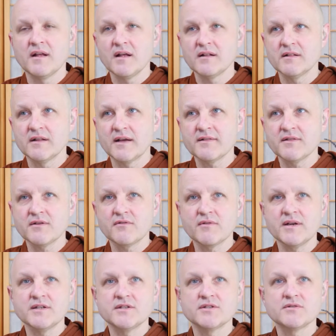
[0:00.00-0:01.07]
Let the
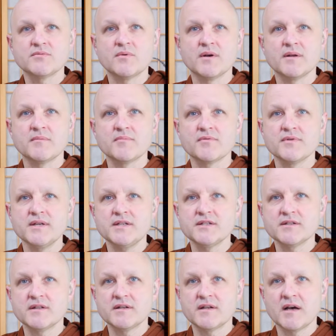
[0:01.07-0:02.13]
Gracious One
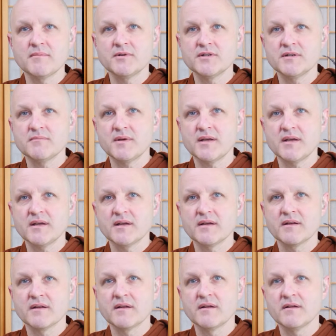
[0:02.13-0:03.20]
preach the Dhamma to me.
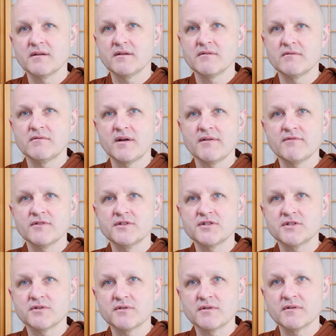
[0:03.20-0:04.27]
Reverend
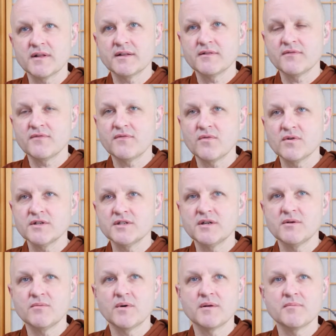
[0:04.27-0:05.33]
Sir, let the
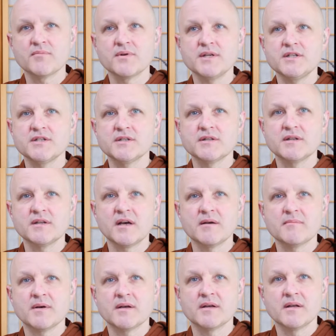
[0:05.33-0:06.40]
Fortunate One preach the
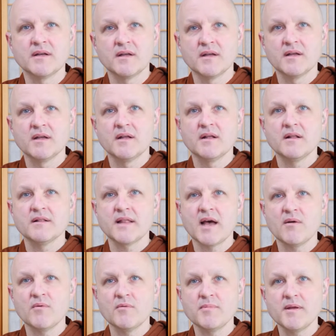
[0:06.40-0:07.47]
Dhamma.
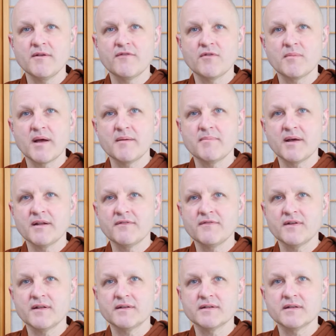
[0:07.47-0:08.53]
That will be for my
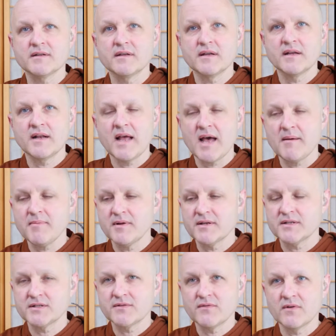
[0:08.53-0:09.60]
benefit and
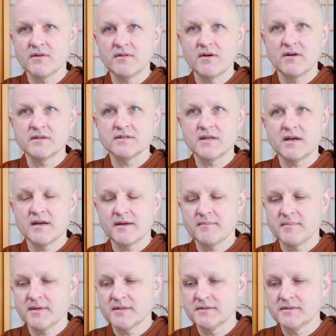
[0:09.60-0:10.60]
happiness for a long time.